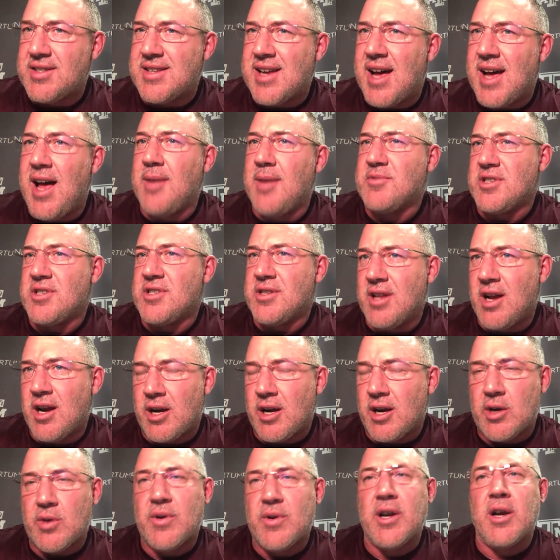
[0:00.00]
times in
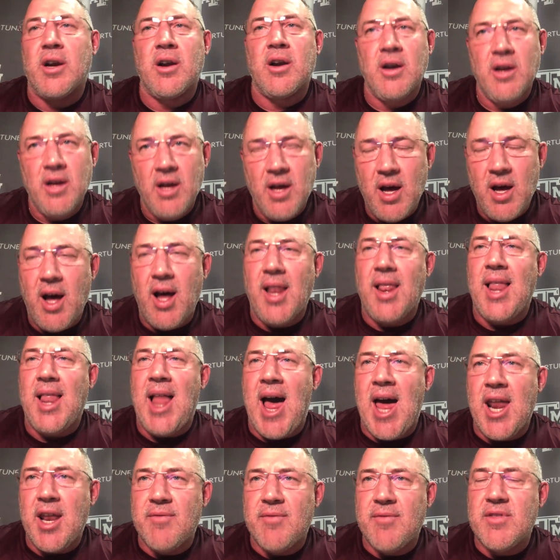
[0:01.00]
their career. A
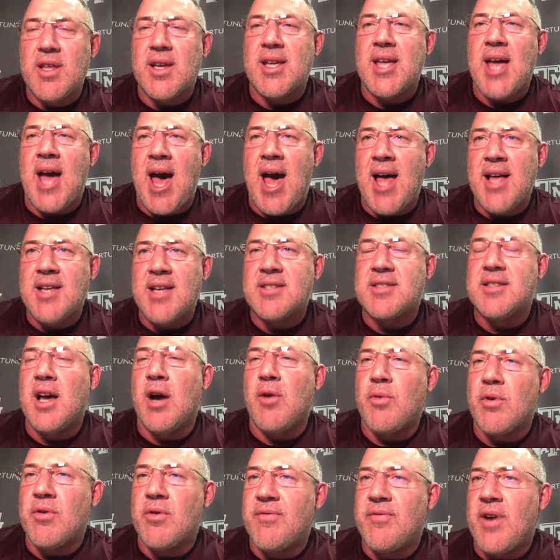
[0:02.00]
lot of the guys
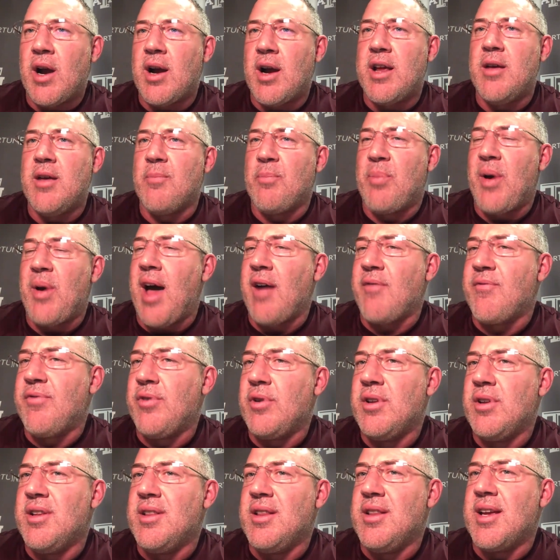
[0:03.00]
that were very
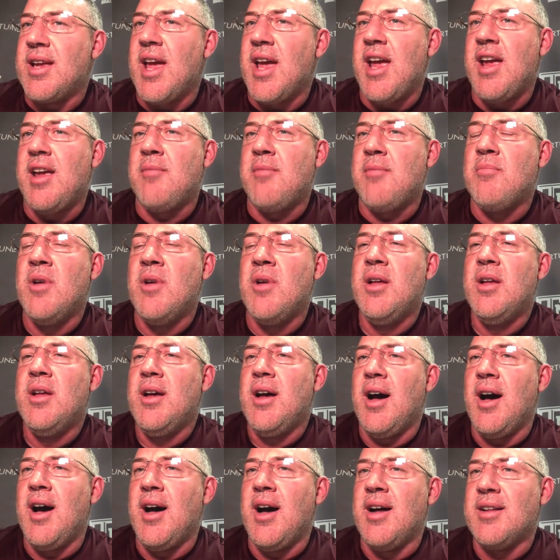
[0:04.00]
impactful in the game
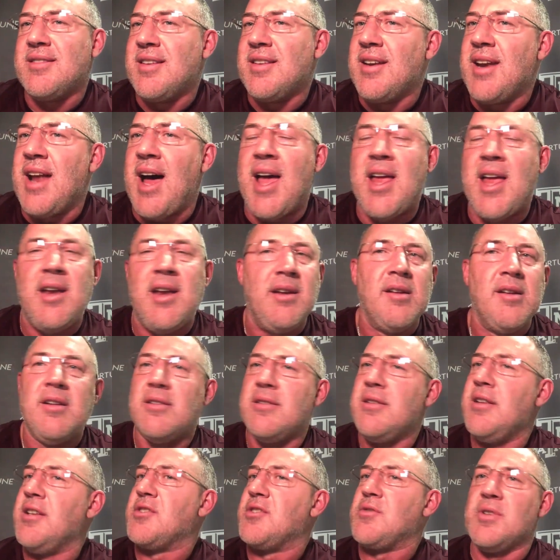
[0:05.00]
tonight,
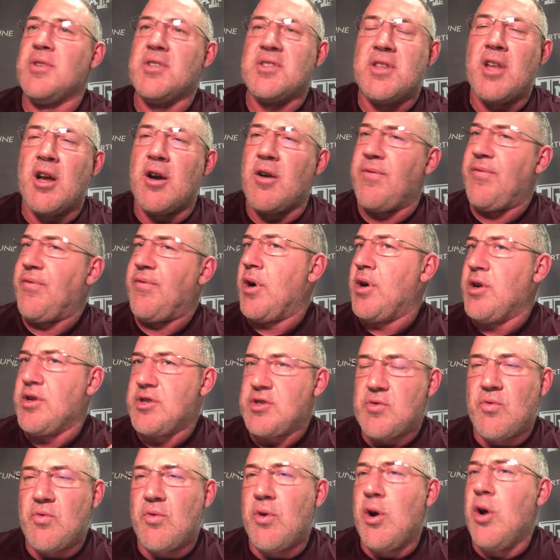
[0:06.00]
this was their
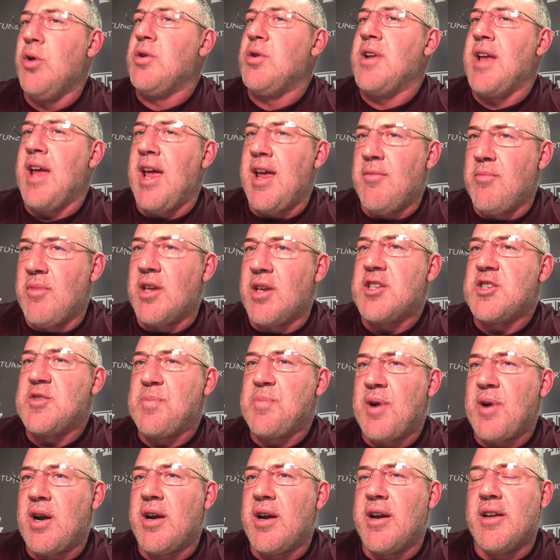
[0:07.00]
first road game
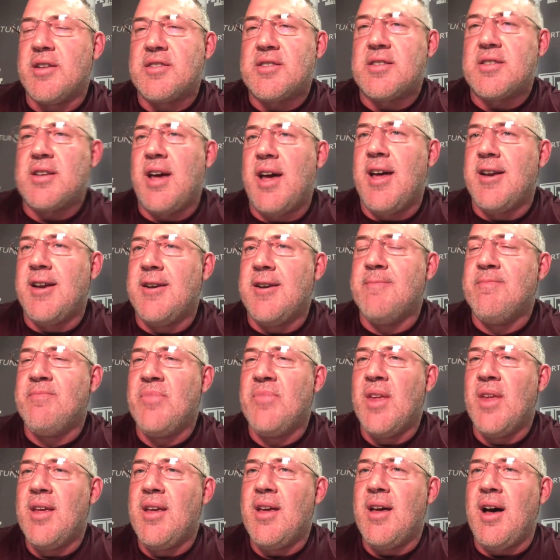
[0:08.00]
experience. And
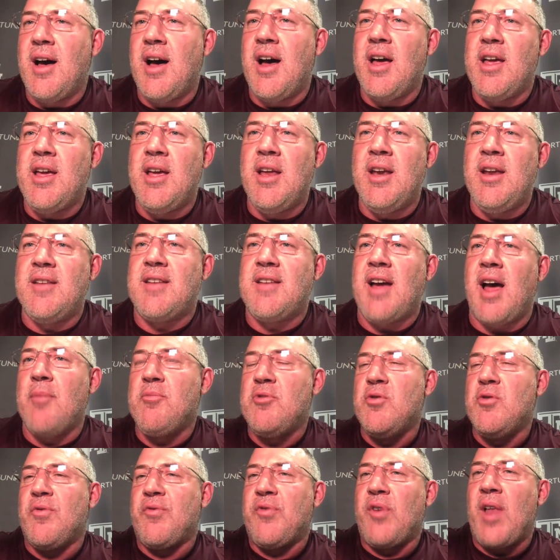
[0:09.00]
anytime
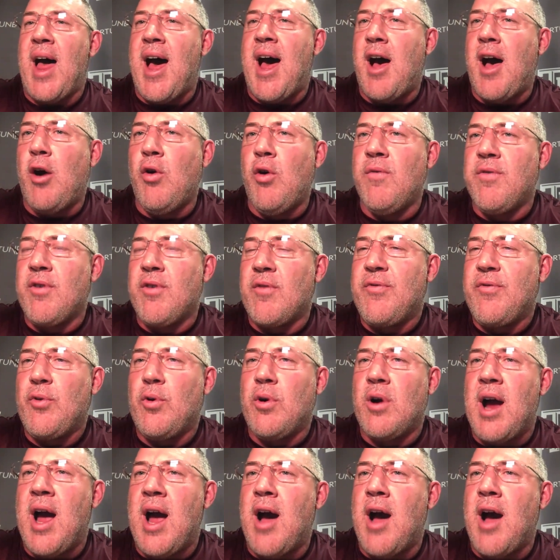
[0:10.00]
you fly over 4